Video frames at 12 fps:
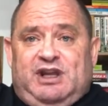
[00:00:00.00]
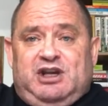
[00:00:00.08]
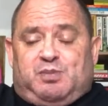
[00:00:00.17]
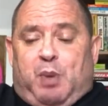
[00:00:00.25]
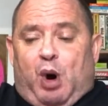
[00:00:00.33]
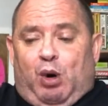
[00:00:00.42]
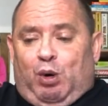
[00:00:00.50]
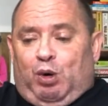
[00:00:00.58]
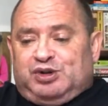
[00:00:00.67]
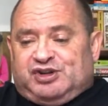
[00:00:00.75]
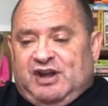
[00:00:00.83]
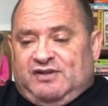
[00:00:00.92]
these
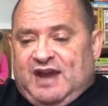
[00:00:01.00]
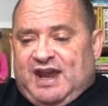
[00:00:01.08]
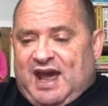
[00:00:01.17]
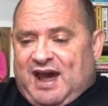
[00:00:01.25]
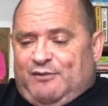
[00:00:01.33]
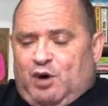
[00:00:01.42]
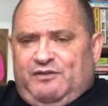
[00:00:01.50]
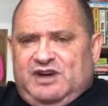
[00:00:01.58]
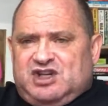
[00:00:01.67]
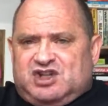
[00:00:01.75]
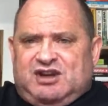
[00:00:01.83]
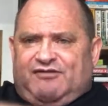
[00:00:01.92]
polls that they have, all
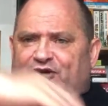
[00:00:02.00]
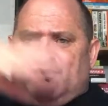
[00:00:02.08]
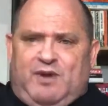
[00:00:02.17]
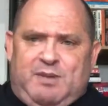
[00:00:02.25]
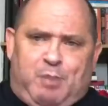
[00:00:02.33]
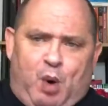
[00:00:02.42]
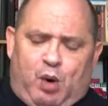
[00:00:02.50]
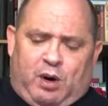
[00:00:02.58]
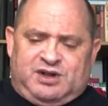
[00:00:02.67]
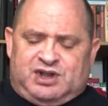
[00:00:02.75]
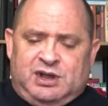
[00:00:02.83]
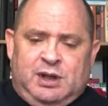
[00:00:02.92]
these different
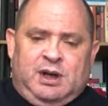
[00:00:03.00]
reports,